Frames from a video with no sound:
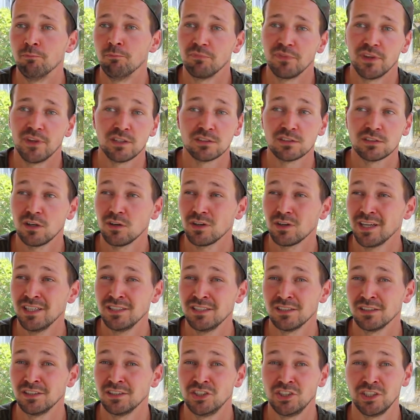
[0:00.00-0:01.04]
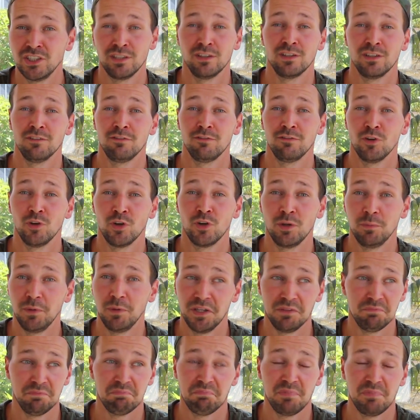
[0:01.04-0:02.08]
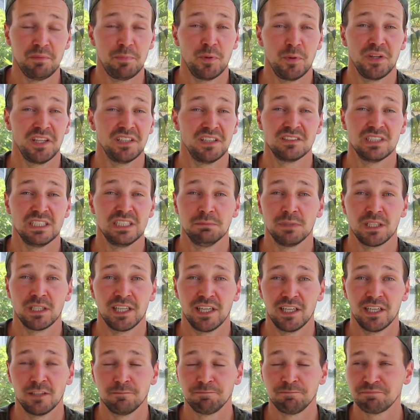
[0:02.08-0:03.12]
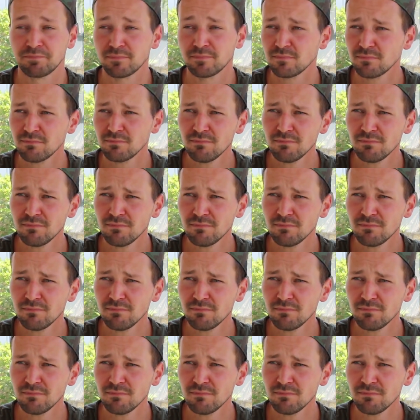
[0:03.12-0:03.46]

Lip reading: There's all kinds of shit on the floor, but people didn't seem to care.